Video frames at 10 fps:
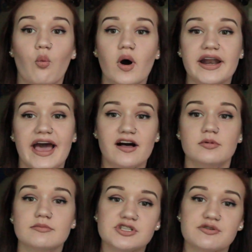What
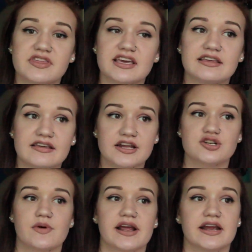album do you think is
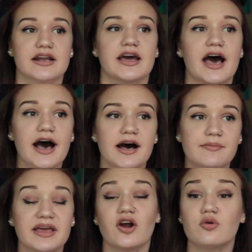underrated?
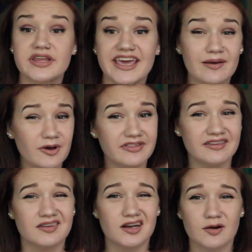It only came out
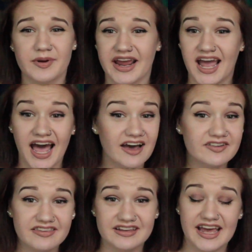this year, but I
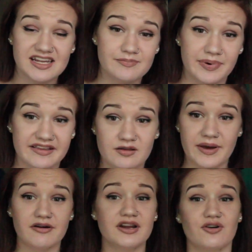haven't seen any buzz
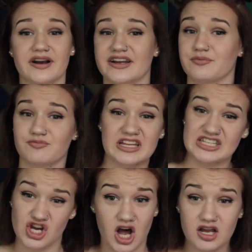about it or any really
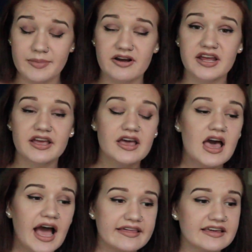talk about it.
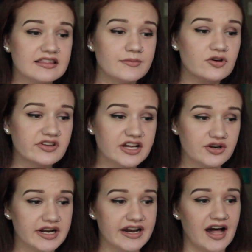I think the most
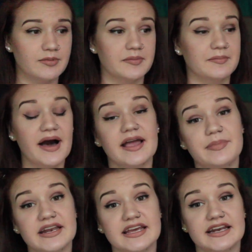underrated album, in my
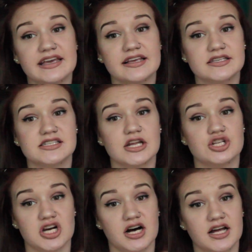opinion, is
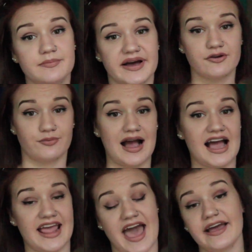Dawn by
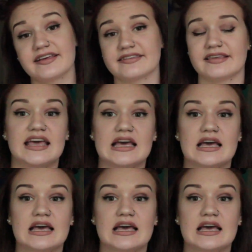Rye X.